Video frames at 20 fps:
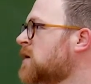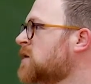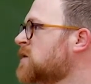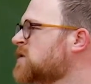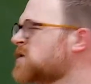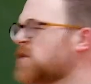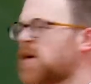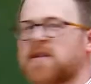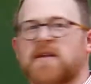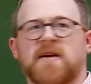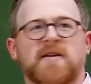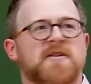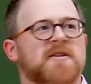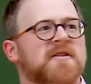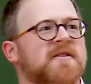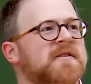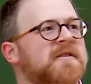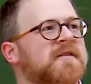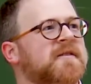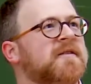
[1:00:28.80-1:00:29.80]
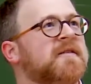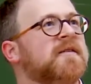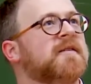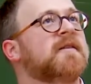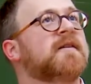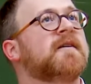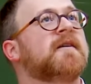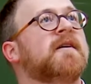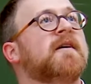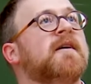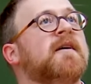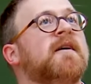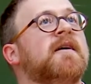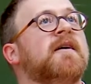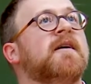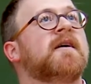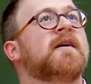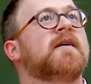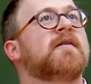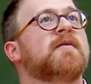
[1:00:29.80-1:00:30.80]
So I think just,
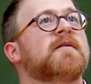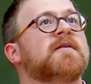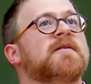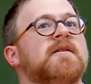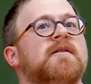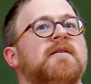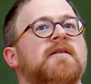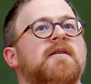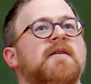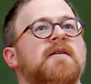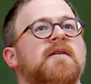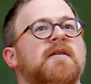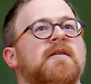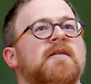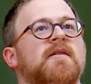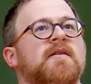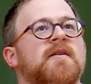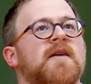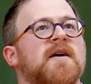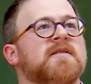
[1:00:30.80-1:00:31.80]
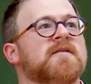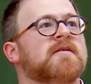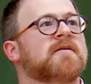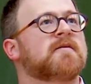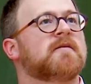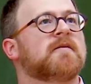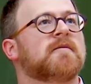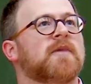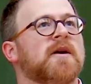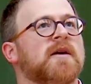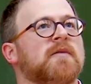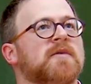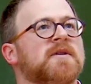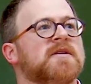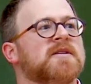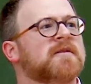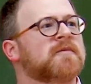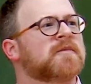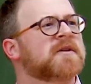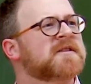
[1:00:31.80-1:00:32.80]
what is it? Yes, wait,
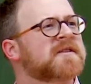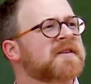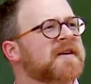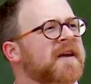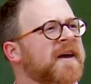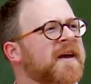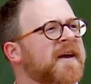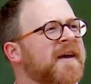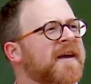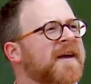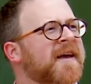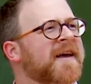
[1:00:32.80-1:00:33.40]
what's today?